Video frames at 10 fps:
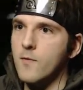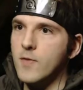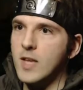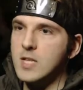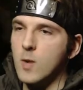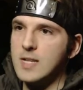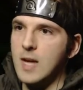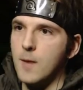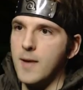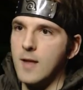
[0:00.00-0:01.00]
This worked
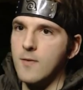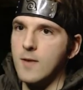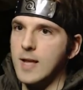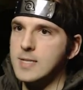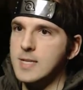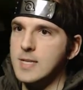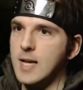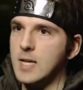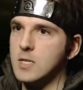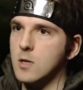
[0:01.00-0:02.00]
out better against these
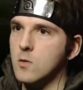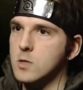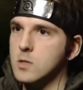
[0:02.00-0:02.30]
assholes.